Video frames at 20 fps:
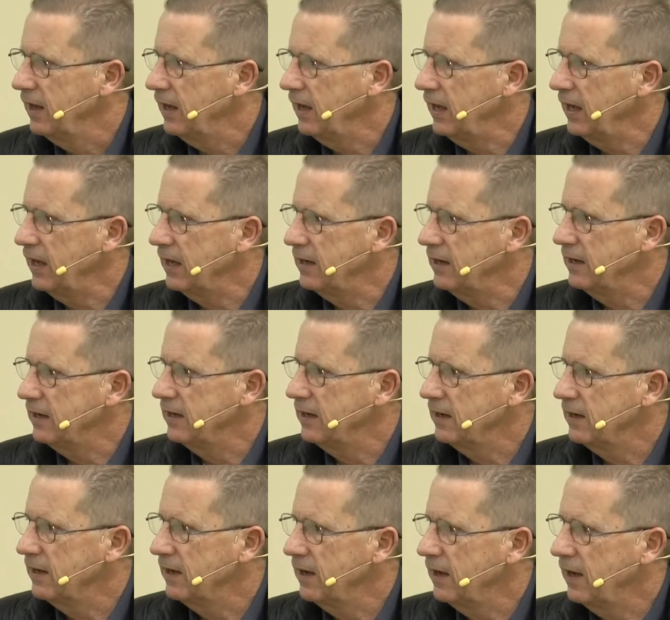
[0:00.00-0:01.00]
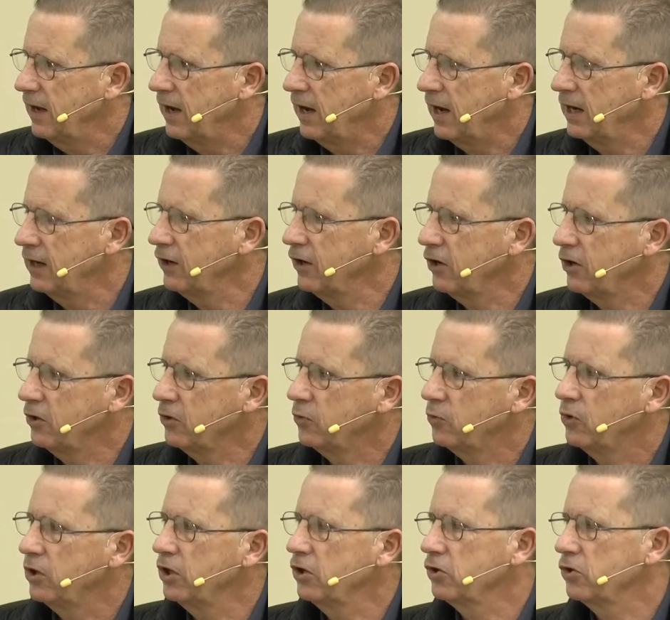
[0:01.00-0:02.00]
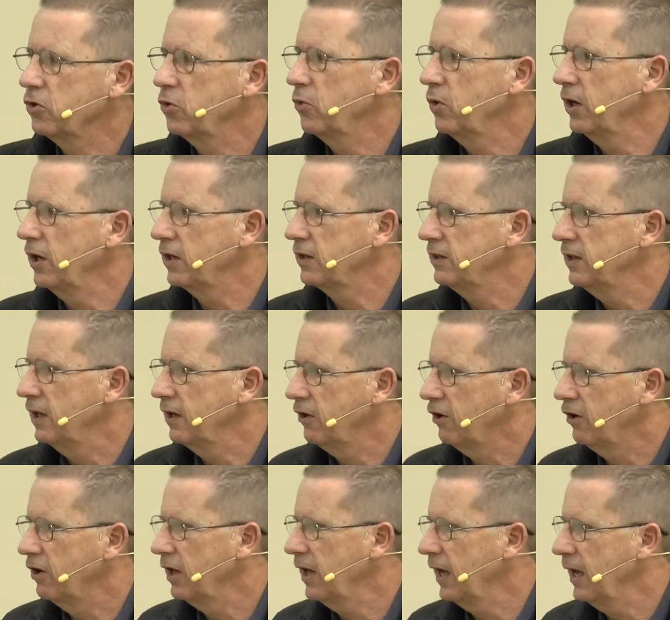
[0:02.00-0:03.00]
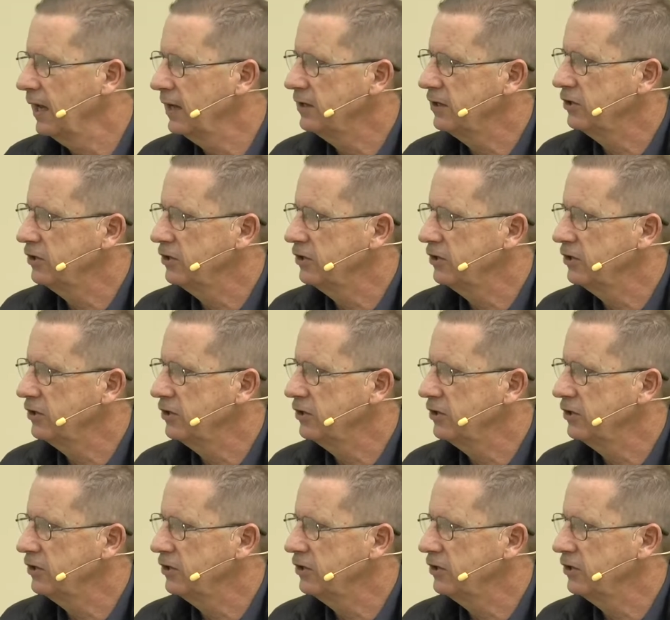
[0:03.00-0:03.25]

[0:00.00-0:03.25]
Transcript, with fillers: And I learned real quick that all I had